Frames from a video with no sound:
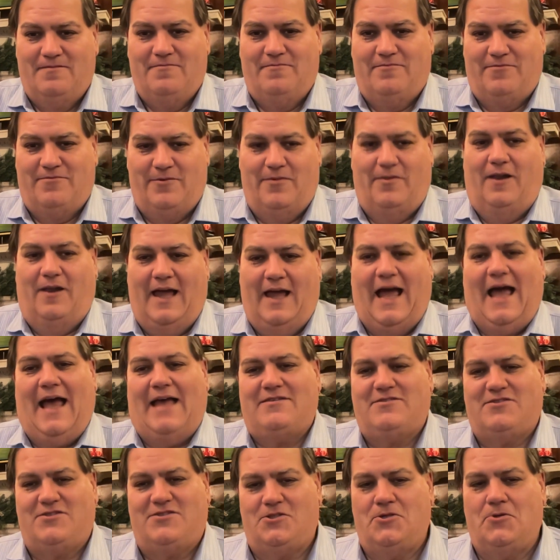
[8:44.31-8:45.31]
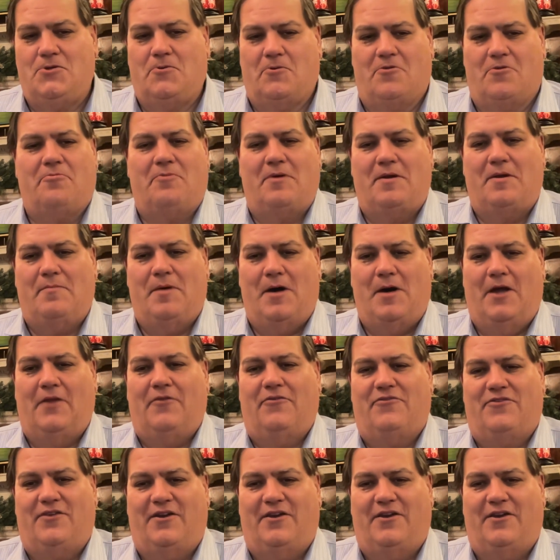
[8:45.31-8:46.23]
for the last 2 or 3 months.